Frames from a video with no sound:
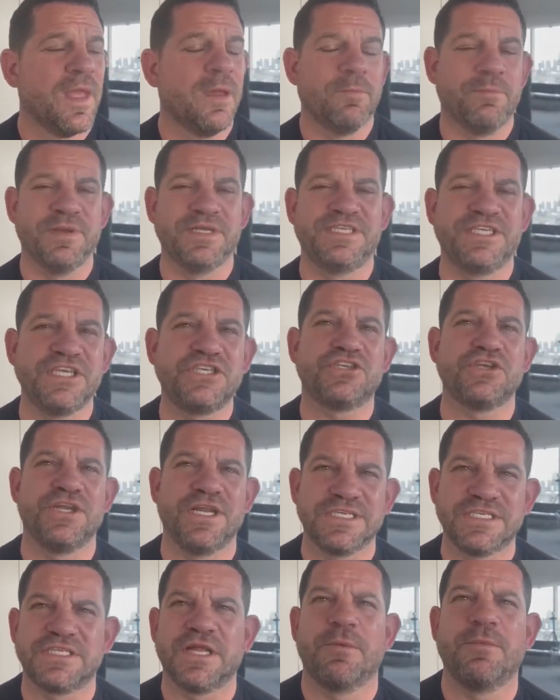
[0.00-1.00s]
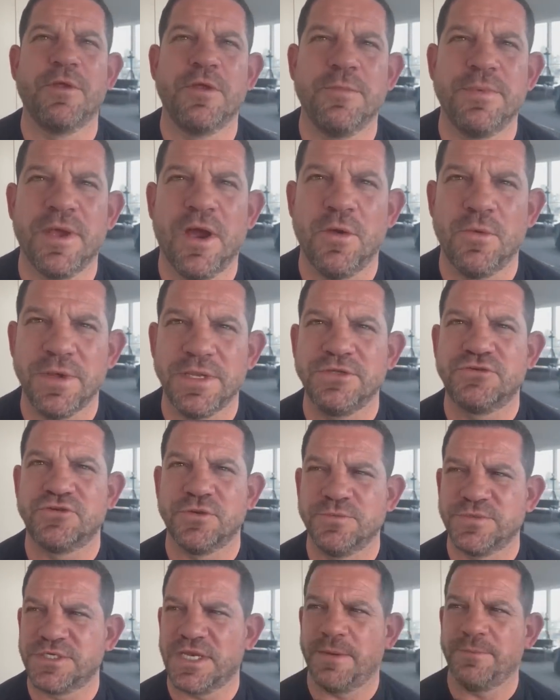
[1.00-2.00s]
position as WBO
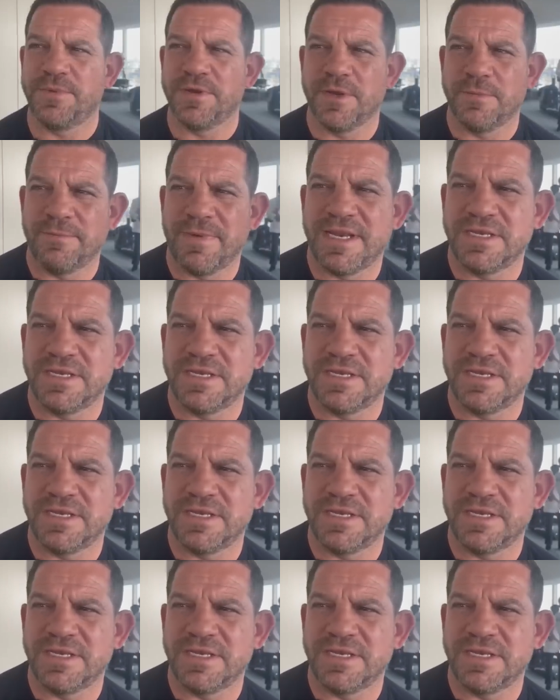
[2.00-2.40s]
interim champion and